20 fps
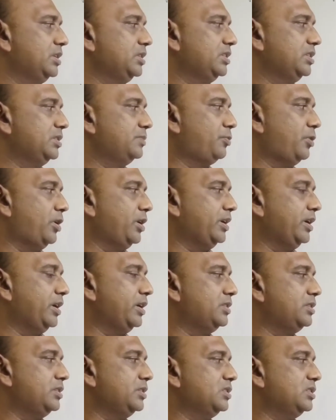
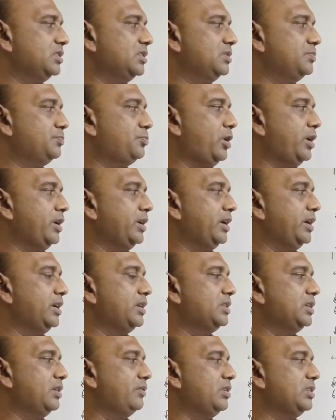6.86,
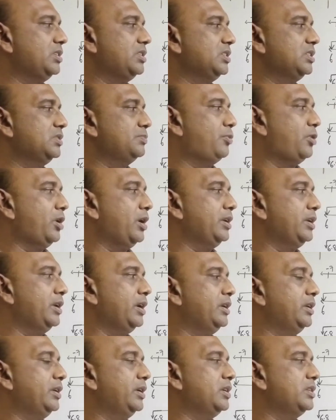6.87,
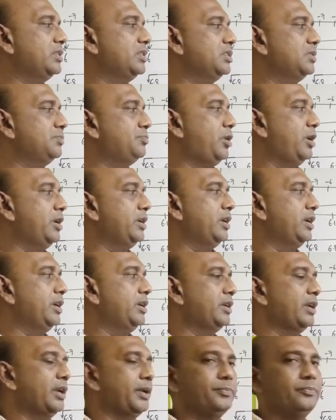6.88,
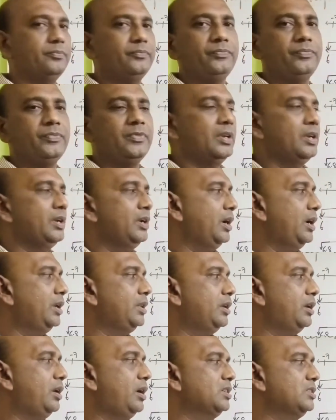6.89, and
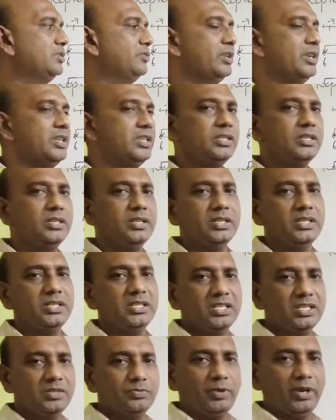the last one is
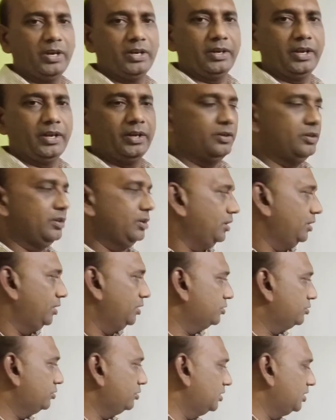6.9.
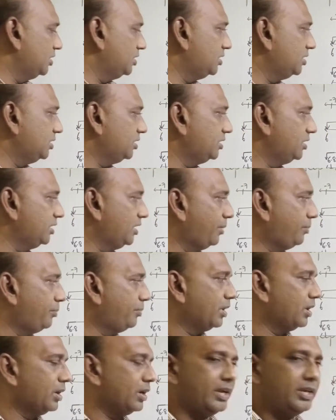So this is the
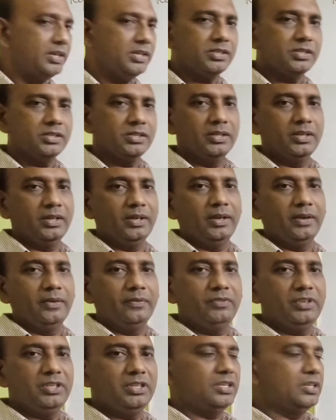number lines
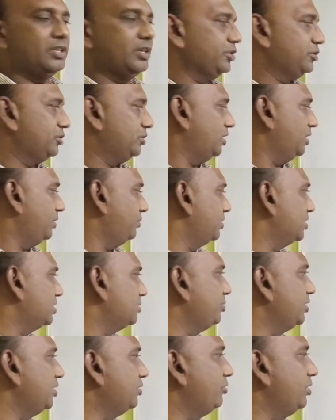with the rational numbers
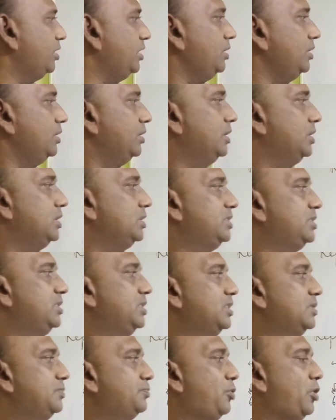between
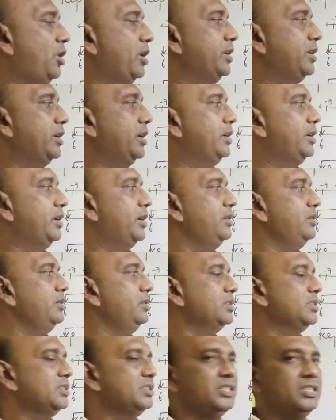6.8 and
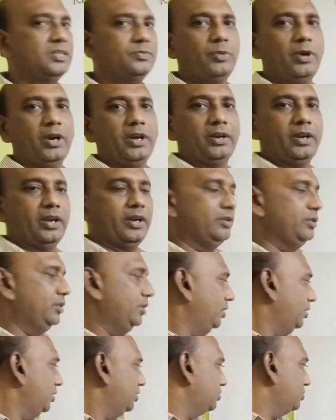6.9.
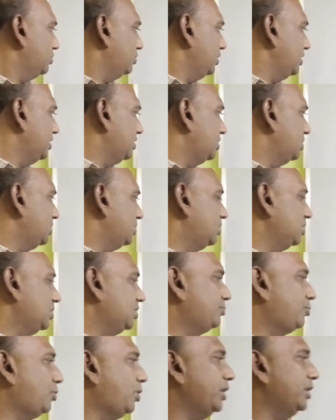So this is
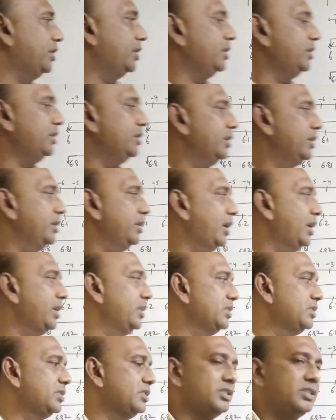6.8 and
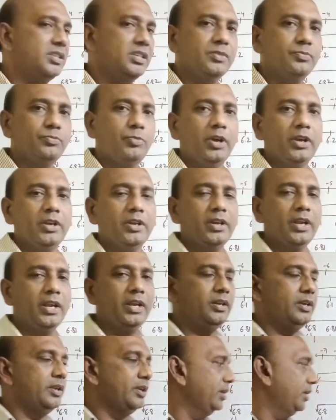this is
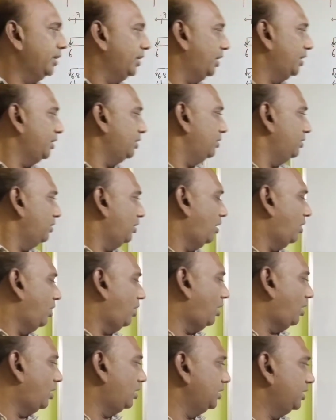6.9, and
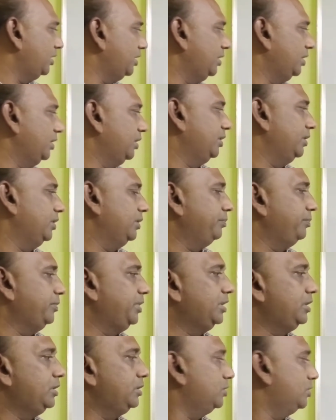all the
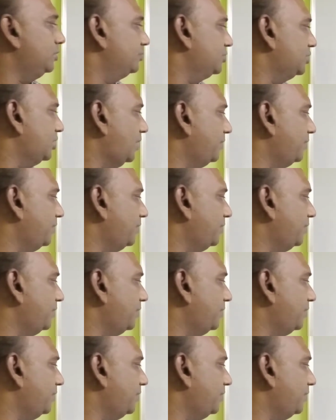middle terms